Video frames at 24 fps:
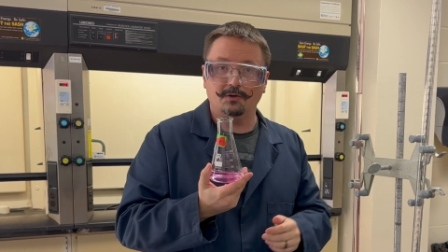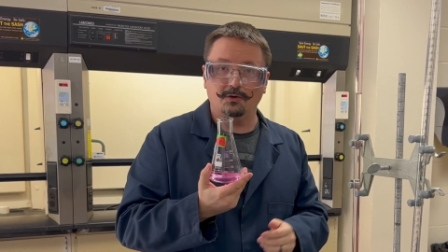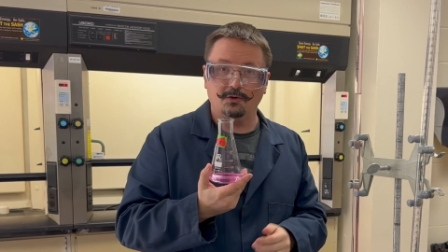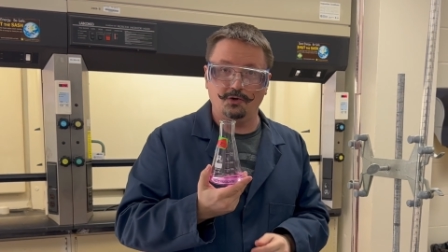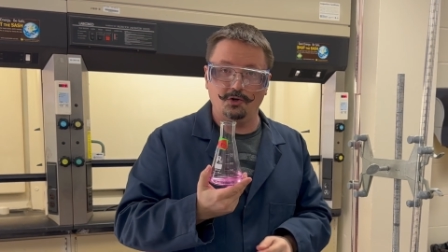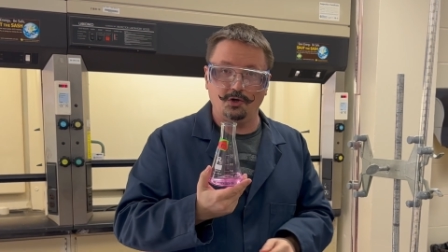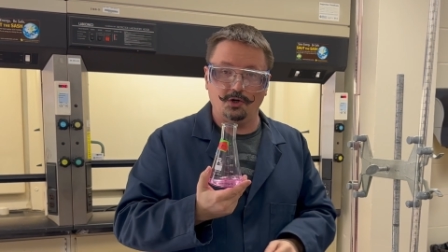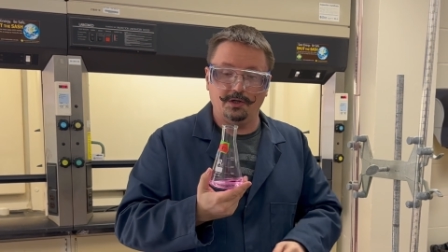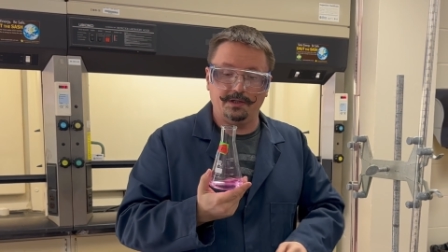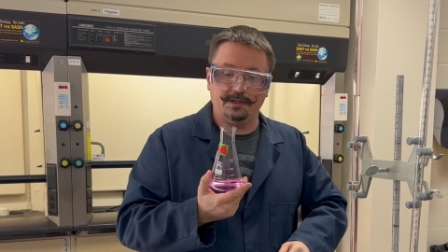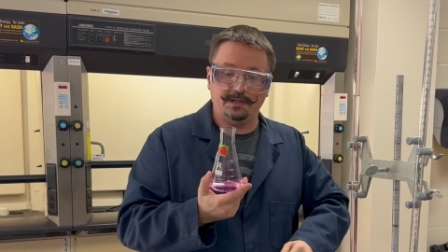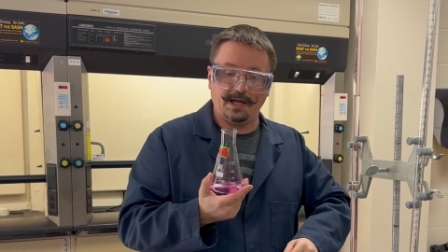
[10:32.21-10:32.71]

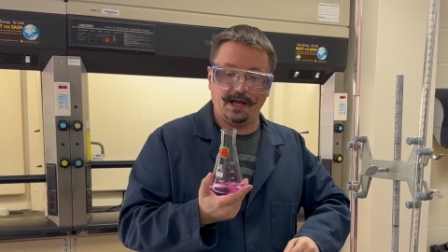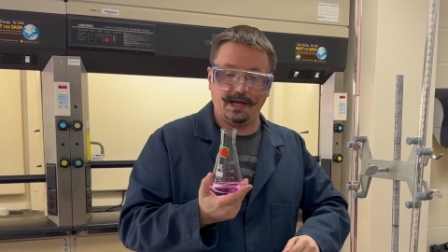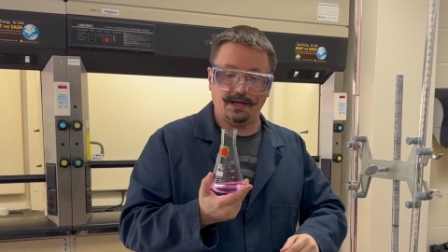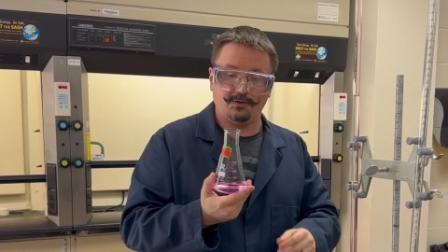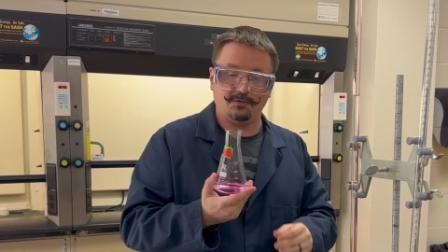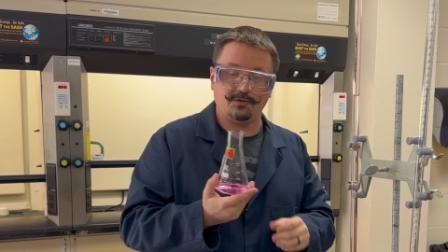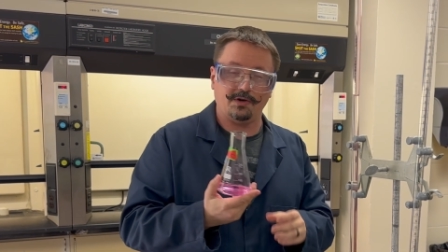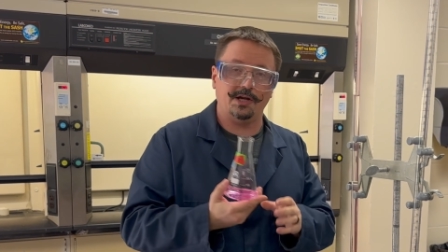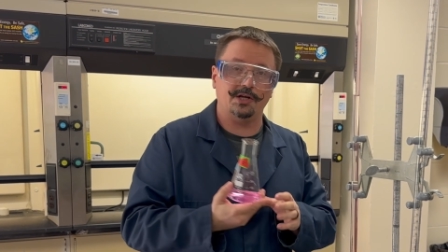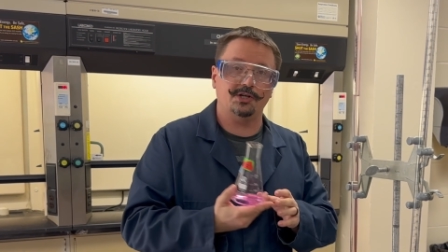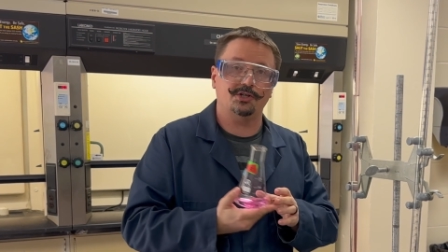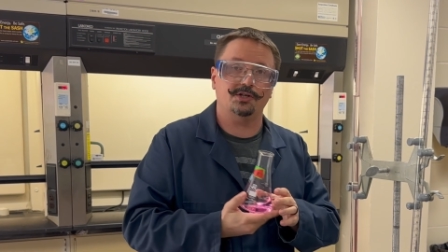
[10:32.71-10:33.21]
good
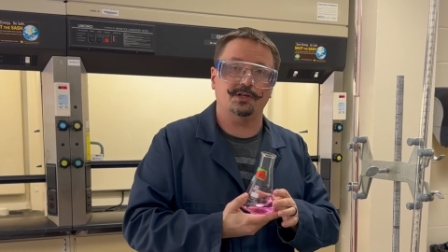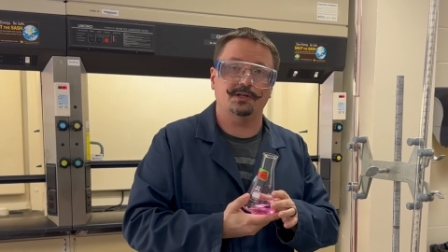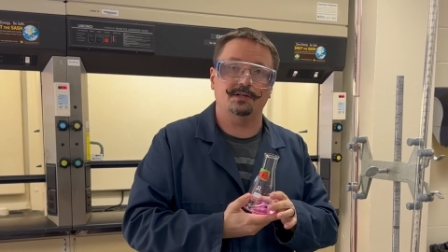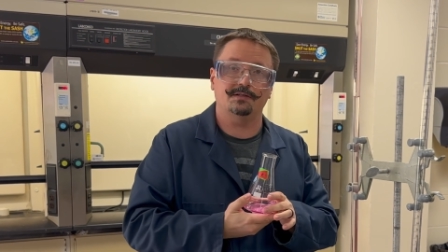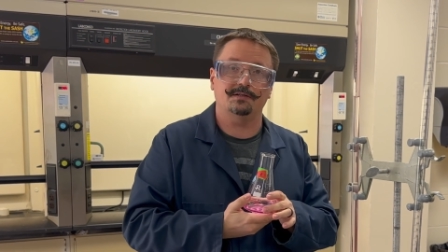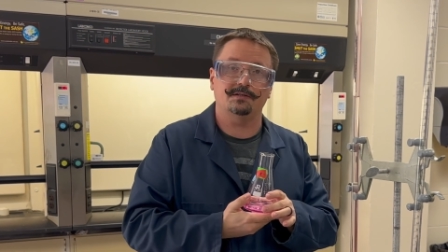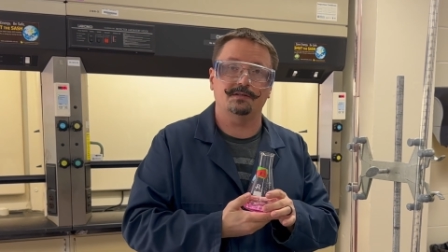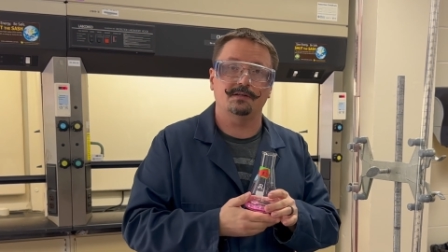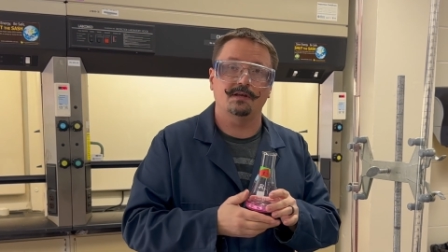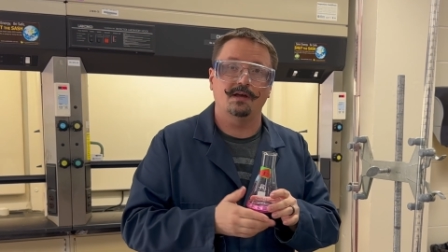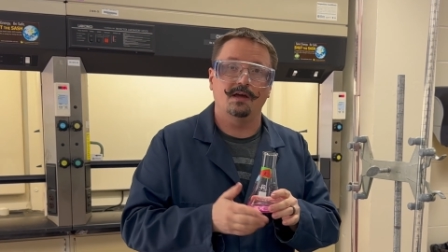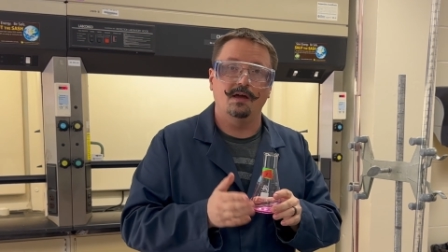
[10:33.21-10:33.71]

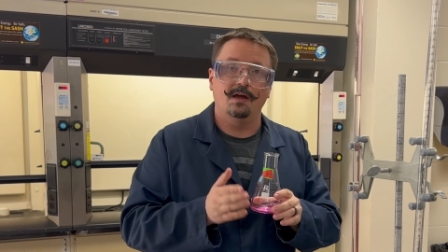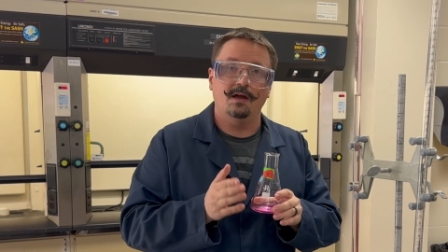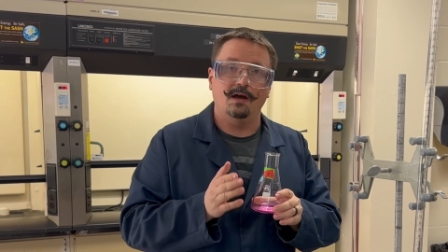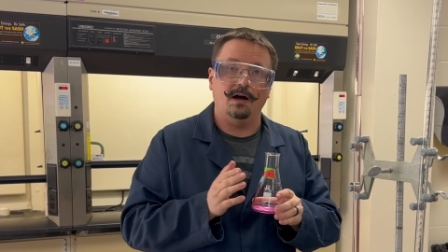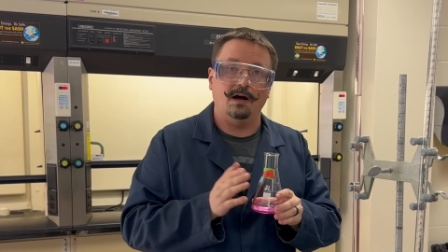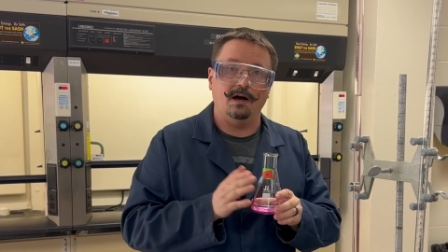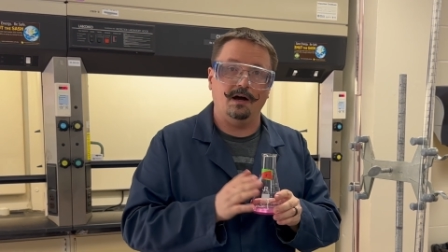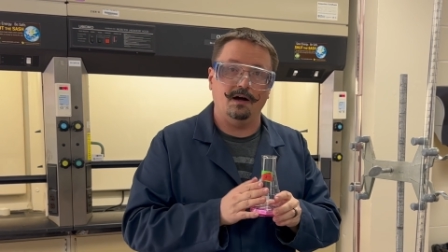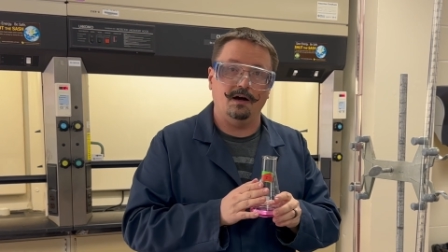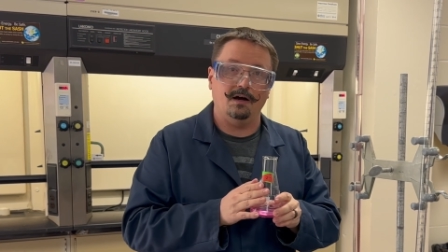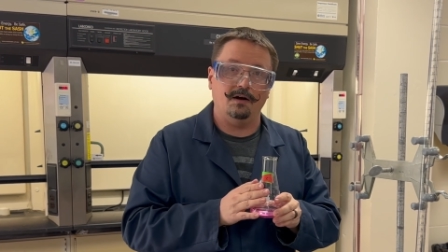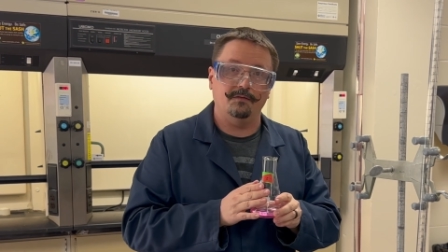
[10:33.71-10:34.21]
titrations
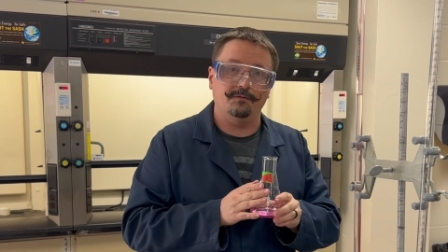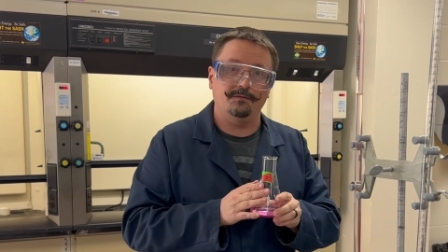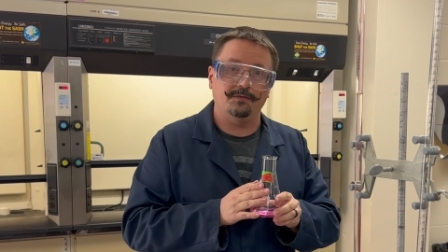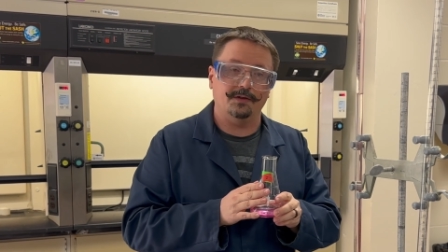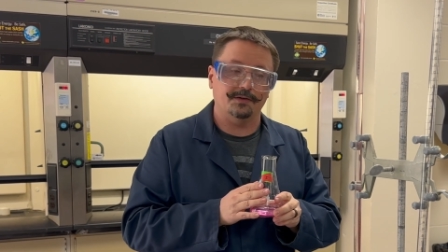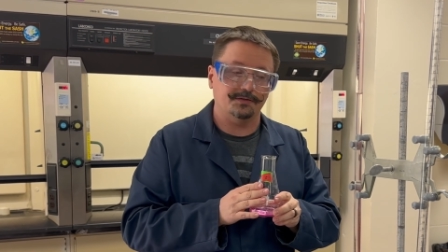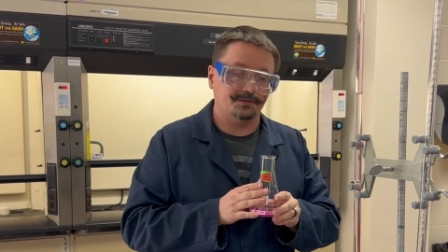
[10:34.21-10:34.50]
of the